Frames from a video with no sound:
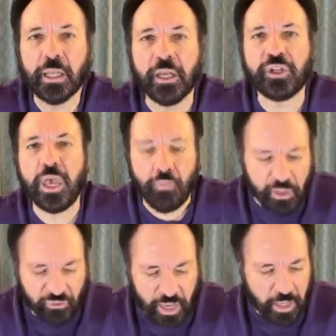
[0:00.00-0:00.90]
You see, we
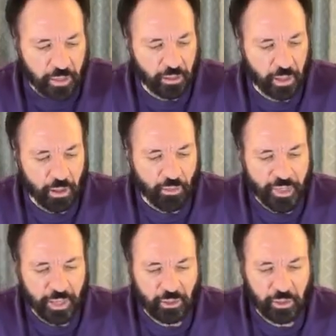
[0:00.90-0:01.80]
think
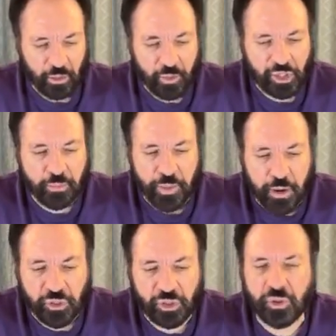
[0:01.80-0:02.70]
that we're
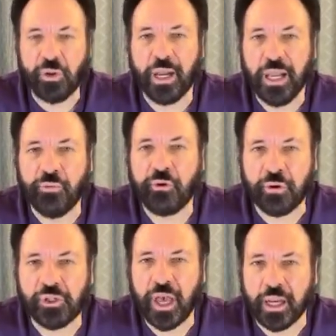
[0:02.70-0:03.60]
supposed to live
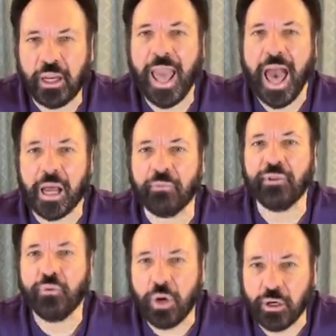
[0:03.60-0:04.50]
Christianity out of
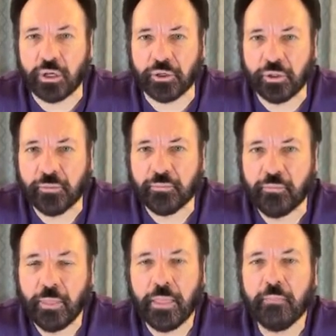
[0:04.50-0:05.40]
the Word.
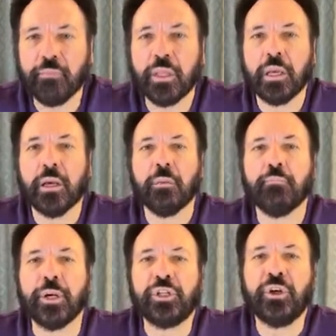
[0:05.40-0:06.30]

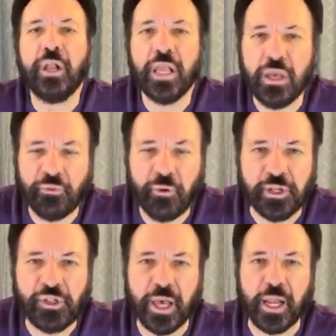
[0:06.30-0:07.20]
But you live
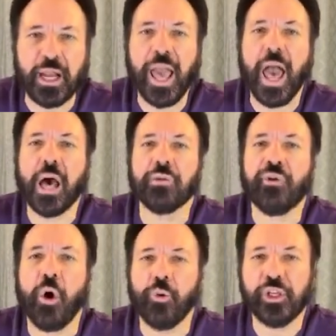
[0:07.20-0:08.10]
Christianity out of
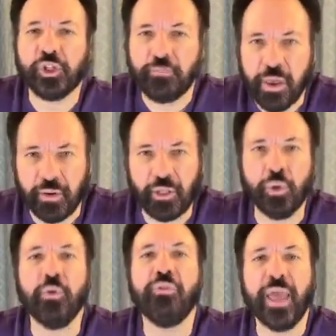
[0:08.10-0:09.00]
Holy Spirit,
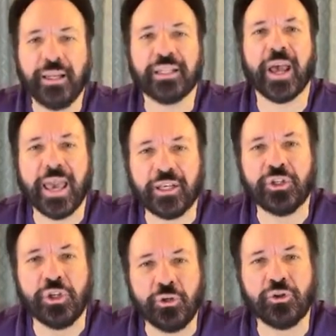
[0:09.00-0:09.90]
who then
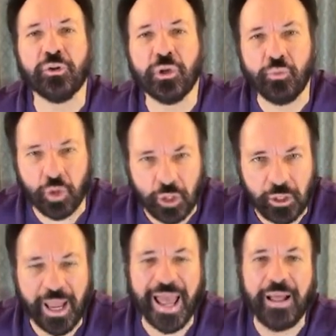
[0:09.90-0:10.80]
takes you to the
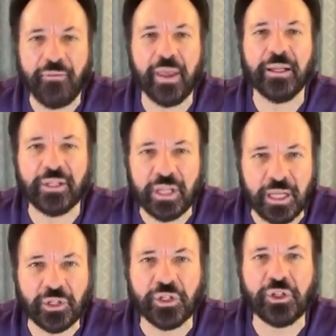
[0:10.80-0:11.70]
Word and then
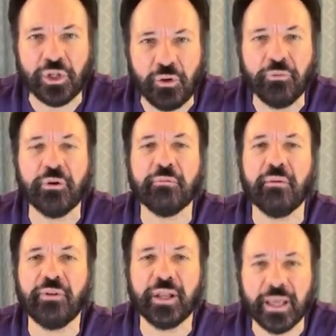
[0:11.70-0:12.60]
teaches you the
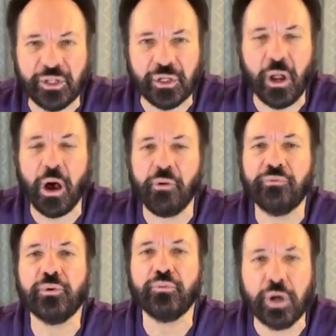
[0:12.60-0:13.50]
revelation of
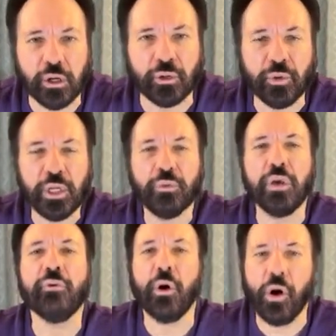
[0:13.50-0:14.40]
the Word.
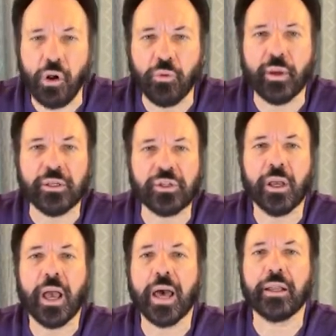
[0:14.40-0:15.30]
We've always
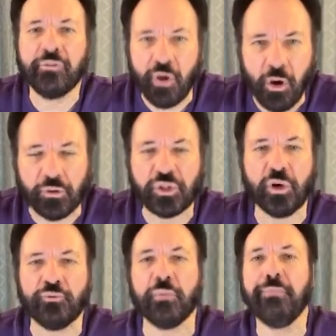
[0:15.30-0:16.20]
had it wrong.
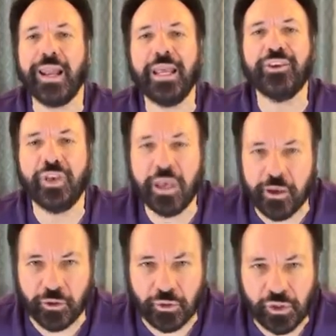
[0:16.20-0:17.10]
So for many
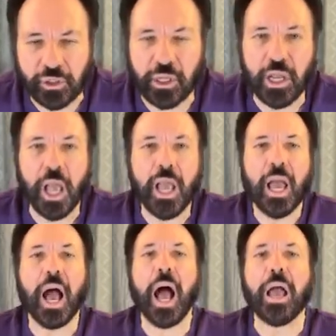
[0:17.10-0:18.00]
years,
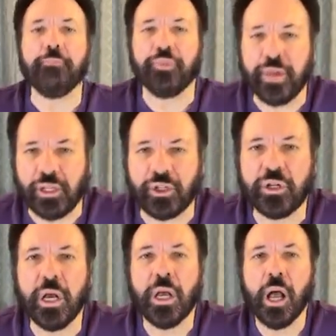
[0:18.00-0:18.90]
I
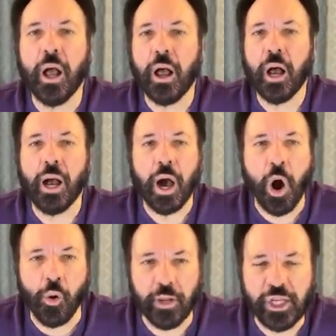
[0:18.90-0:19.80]
preached
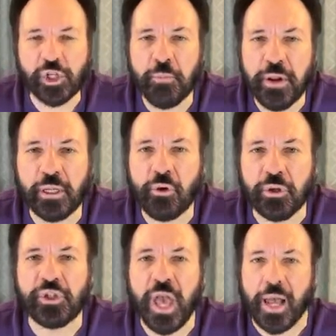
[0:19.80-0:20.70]
Holy Spirit
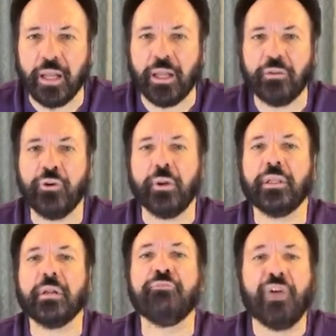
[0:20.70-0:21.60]
Christianity. During
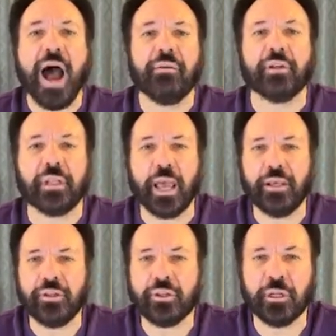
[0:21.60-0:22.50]
the revival
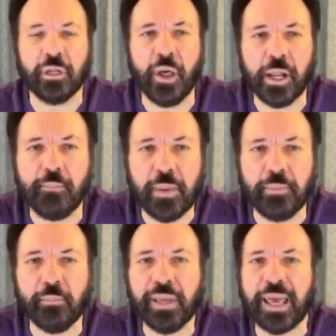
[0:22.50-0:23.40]
days, a lot of
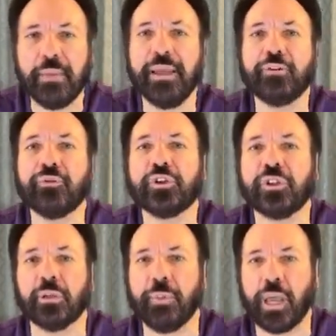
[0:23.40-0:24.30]
people became
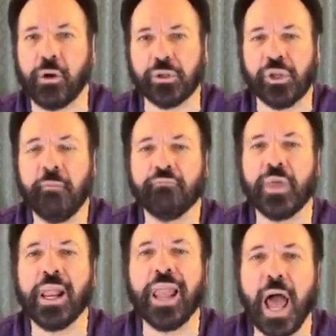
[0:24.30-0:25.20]
interested because
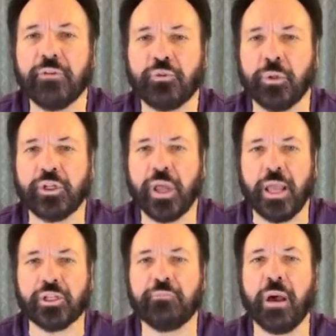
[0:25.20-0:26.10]
their lives were
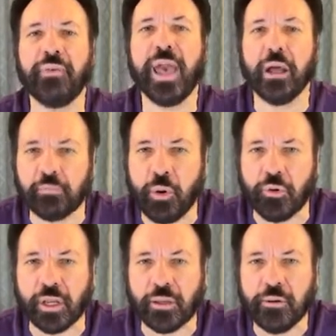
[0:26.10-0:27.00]
changed by the
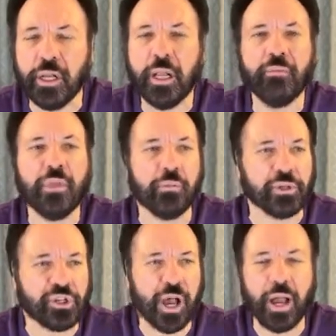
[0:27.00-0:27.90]
outpouring. There were
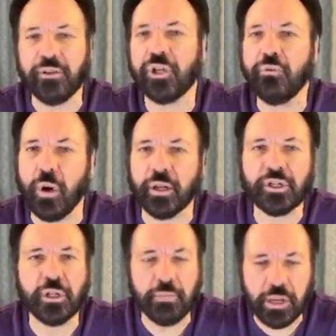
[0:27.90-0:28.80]
signs and
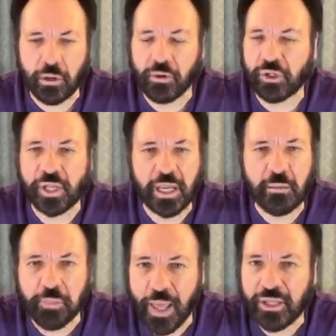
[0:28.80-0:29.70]
wonders and miracles
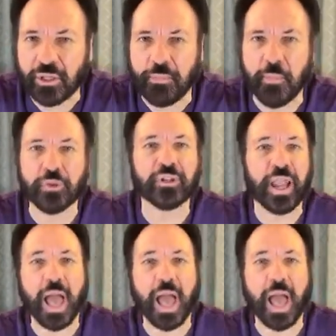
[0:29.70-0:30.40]
taking place and people's